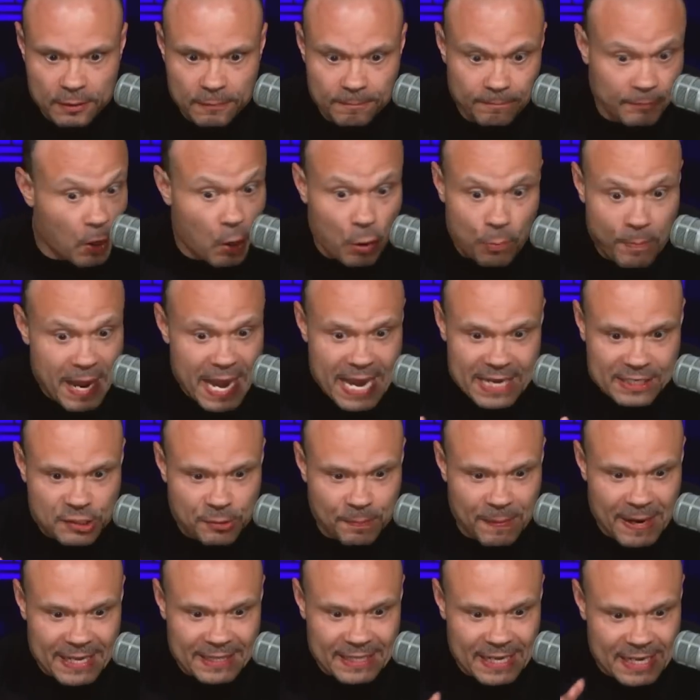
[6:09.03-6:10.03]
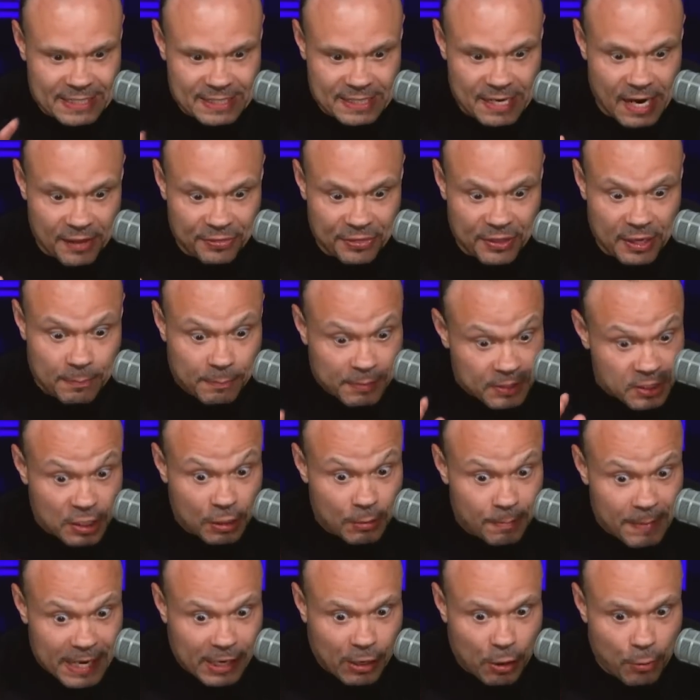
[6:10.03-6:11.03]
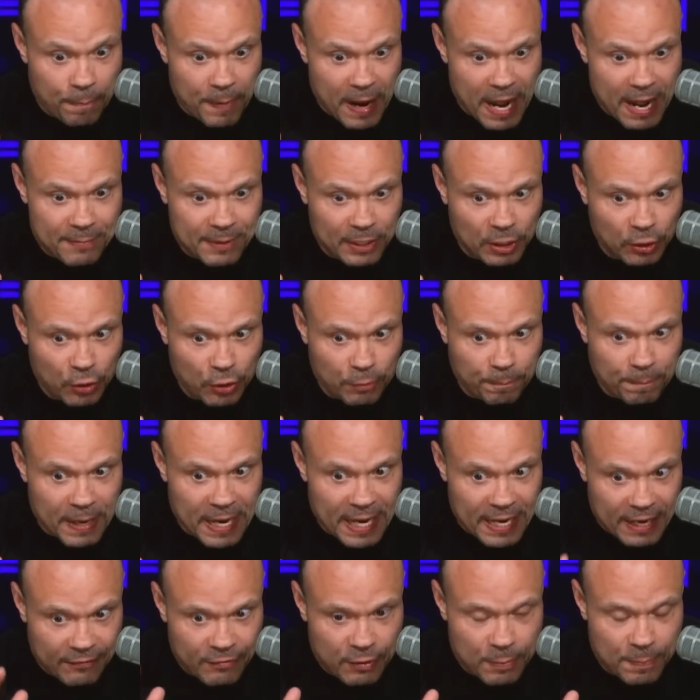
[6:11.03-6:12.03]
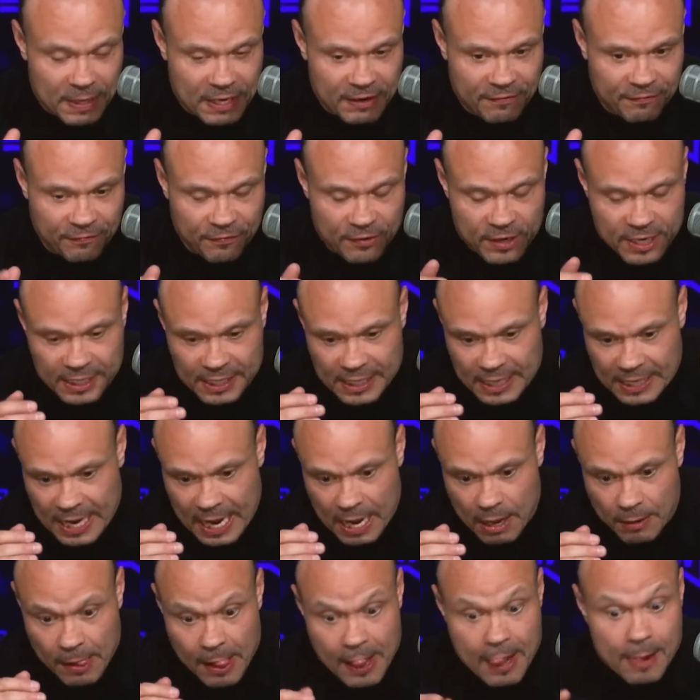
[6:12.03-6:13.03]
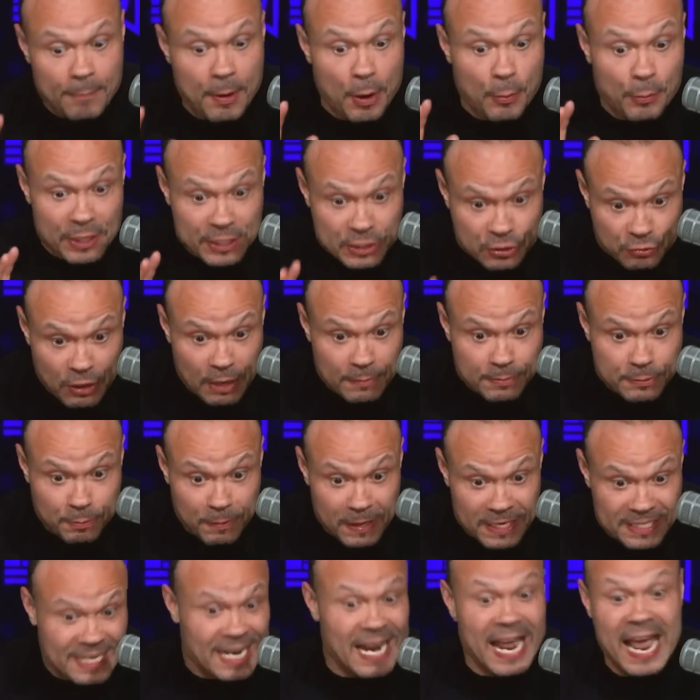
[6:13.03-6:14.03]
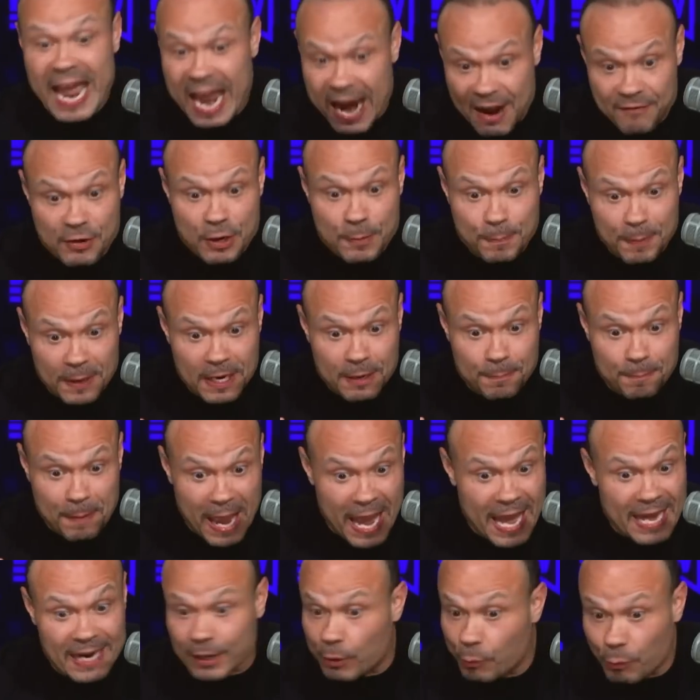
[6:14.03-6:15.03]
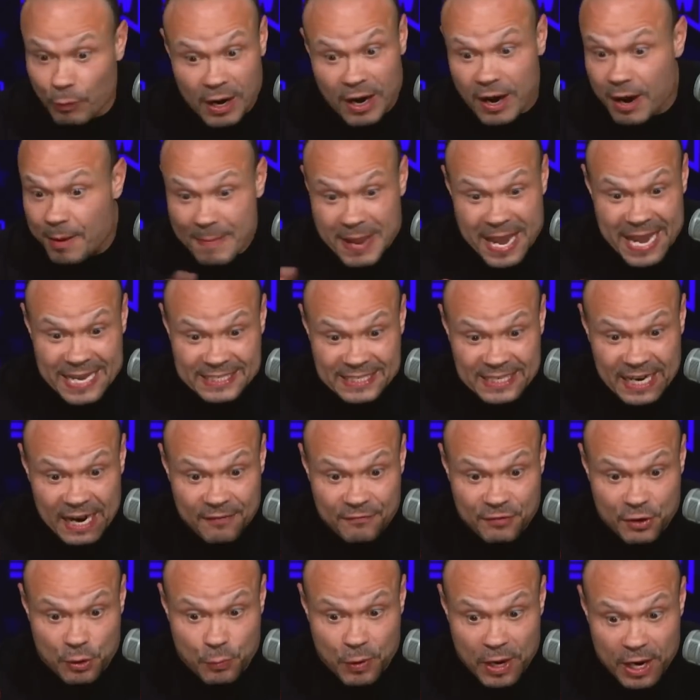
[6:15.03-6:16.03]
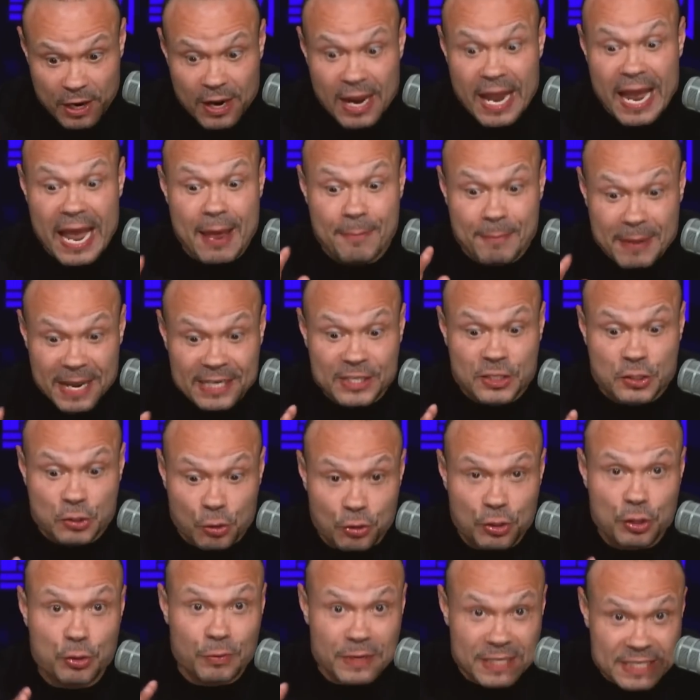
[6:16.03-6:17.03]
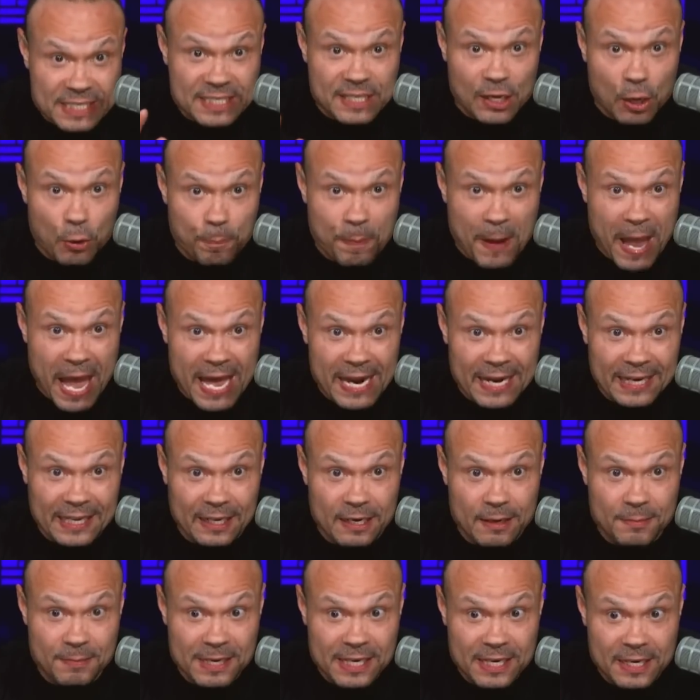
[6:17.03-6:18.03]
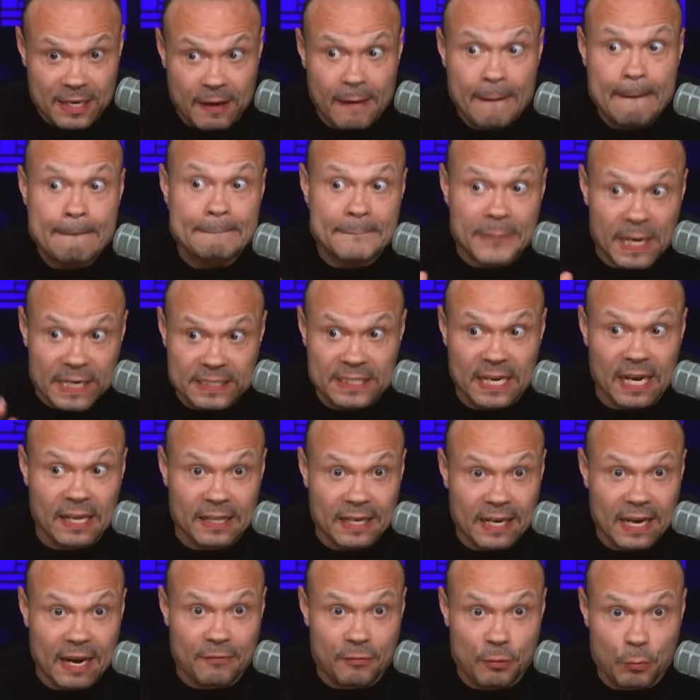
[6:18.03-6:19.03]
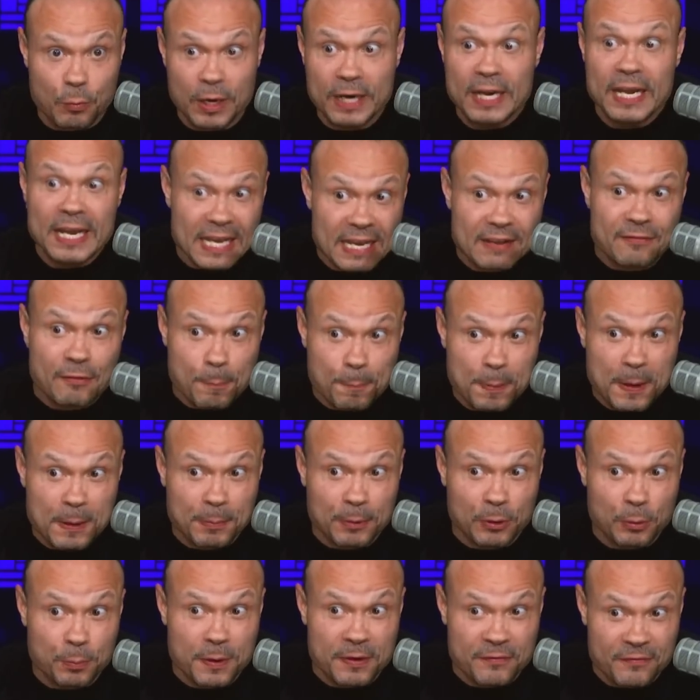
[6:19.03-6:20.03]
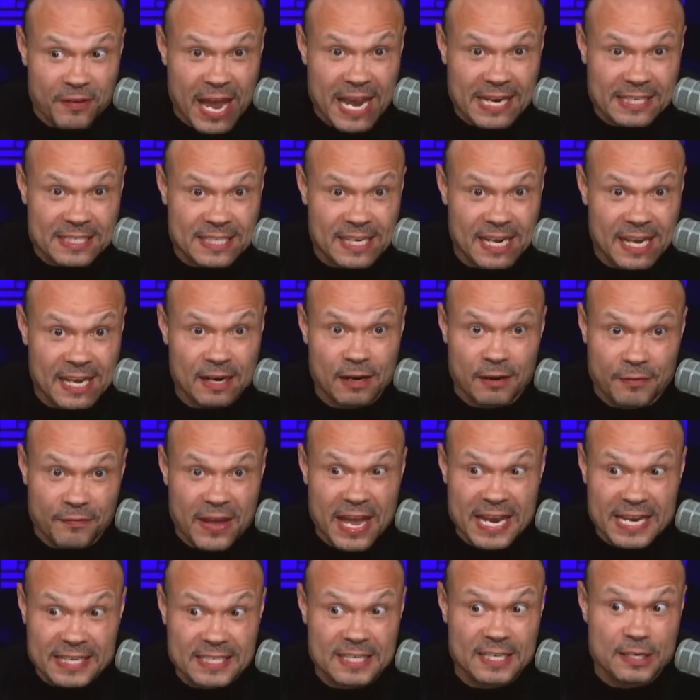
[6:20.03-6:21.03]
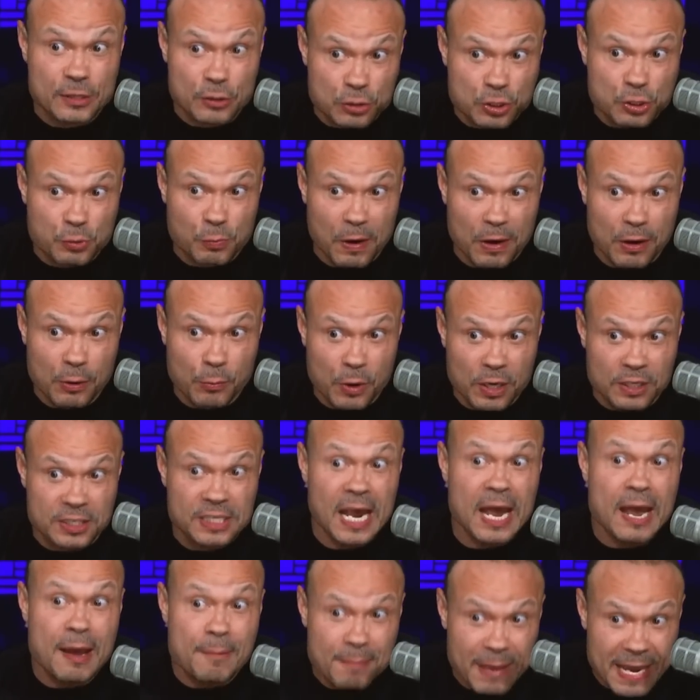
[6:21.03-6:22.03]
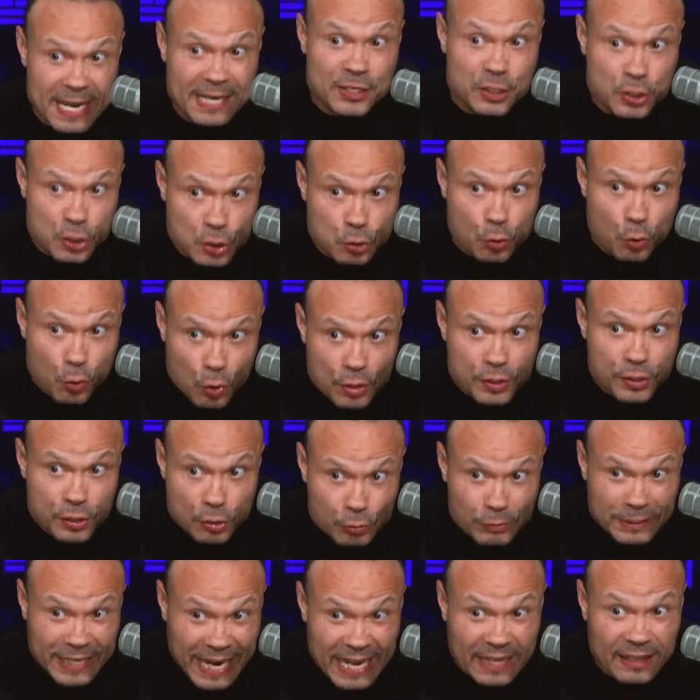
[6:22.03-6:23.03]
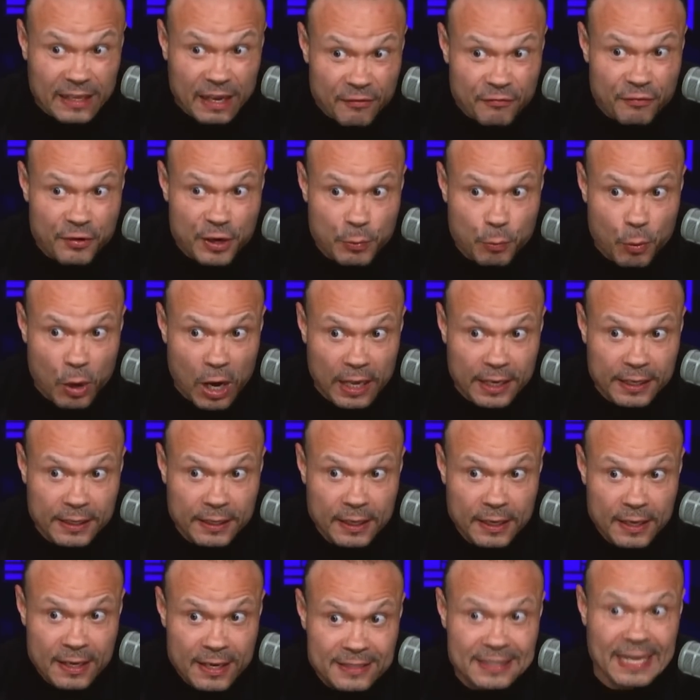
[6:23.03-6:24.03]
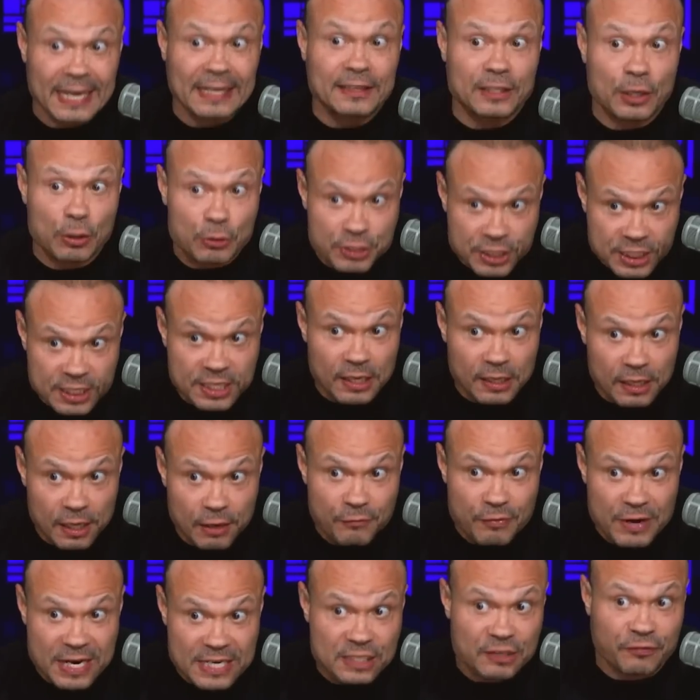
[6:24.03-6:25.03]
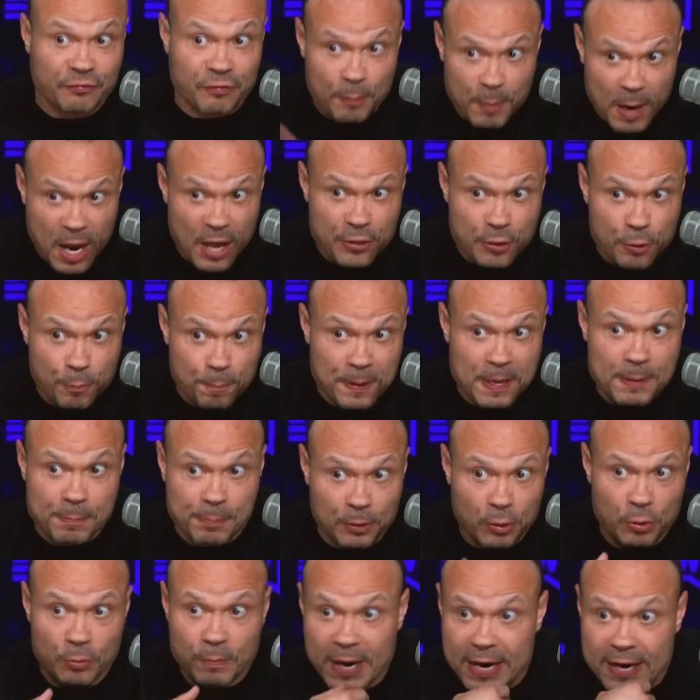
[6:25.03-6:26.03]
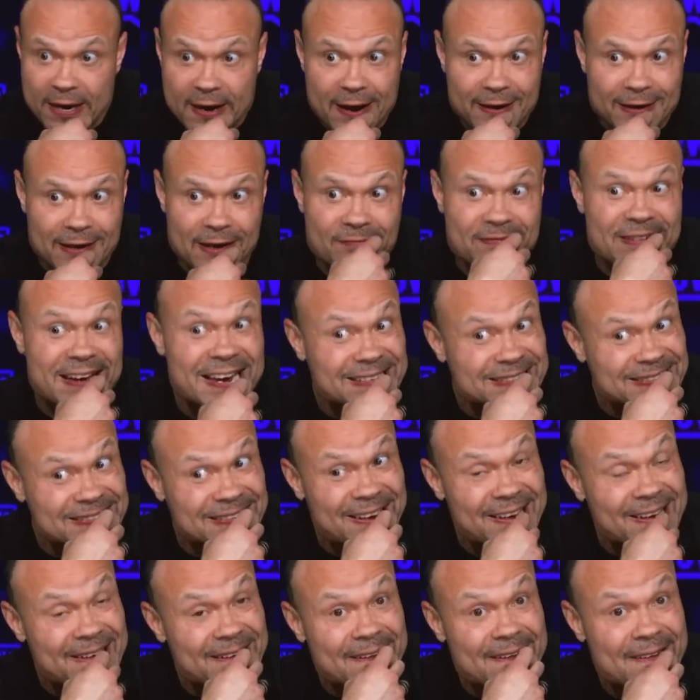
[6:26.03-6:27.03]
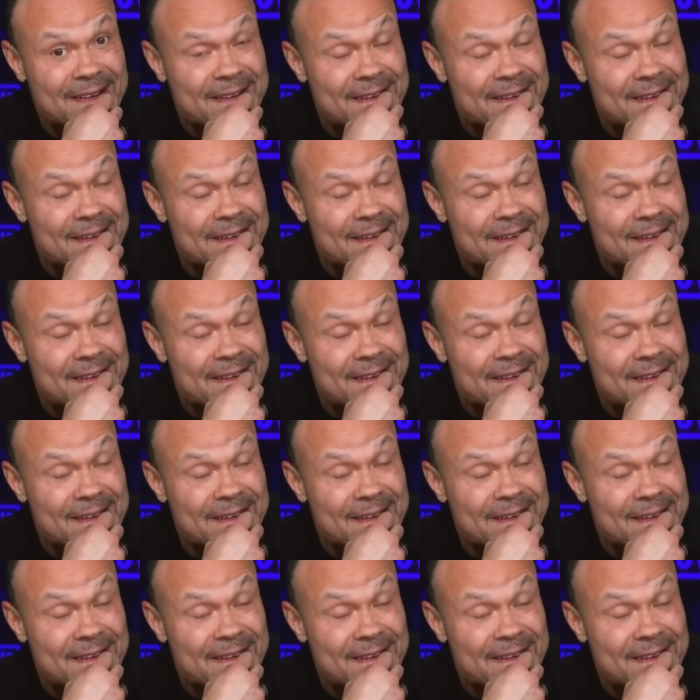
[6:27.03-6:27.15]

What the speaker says: No mask mandates, nothing, because it'll make Obama look bad. Everybody freaking out. But when Trump's president, everybody panic. Wear a mask everywhere. And make sure you instill panic in the media by telling everyone, even people who've been vaccinated, and a vaccine you're swearing works, make sure you tell everyone that they're still at risk from other people who might not get vaccinated.